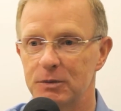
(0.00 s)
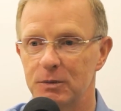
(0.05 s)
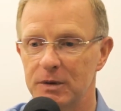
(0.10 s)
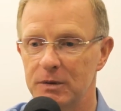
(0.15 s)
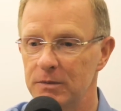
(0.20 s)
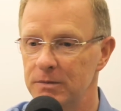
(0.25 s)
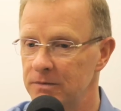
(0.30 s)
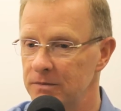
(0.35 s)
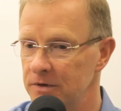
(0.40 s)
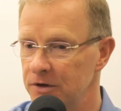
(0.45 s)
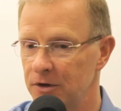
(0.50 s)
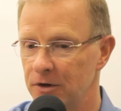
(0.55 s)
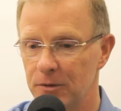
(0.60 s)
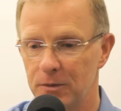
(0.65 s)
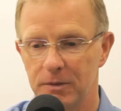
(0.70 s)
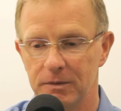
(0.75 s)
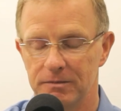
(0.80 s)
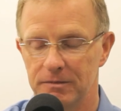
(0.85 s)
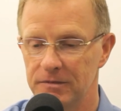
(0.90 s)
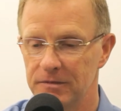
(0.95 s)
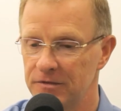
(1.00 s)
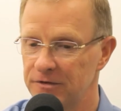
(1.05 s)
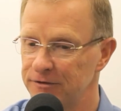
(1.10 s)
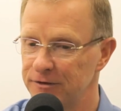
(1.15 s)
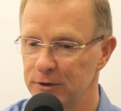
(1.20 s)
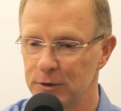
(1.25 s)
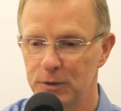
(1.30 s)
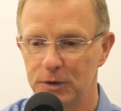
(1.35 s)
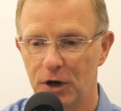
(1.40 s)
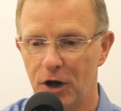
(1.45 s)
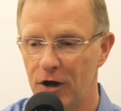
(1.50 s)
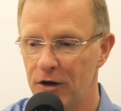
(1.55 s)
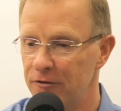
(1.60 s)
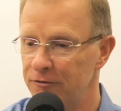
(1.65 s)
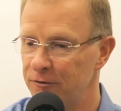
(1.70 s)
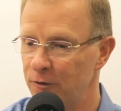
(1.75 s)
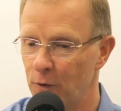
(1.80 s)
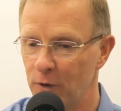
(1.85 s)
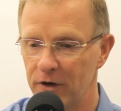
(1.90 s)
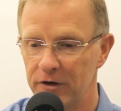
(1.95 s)
and we you know flew in all
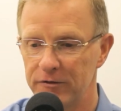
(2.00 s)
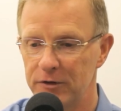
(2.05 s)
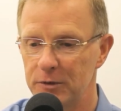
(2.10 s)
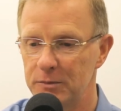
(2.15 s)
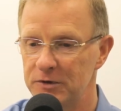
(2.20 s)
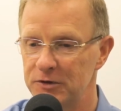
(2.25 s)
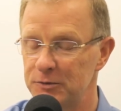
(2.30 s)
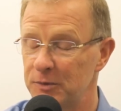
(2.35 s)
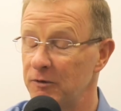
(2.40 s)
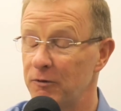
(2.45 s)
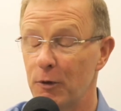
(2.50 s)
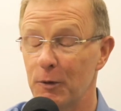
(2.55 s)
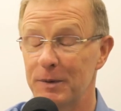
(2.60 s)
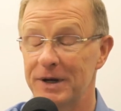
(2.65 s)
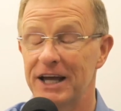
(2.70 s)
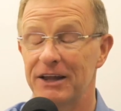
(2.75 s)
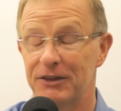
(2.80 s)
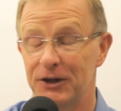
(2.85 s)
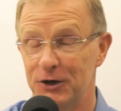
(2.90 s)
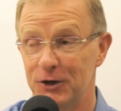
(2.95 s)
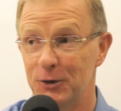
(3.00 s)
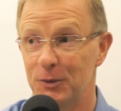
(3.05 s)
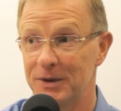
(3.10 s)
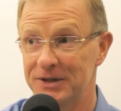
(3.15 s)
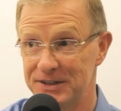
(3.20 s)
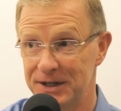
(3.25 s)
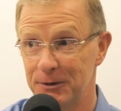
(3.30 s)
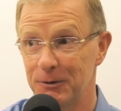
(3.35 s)
four of them. Is before we got the new ones.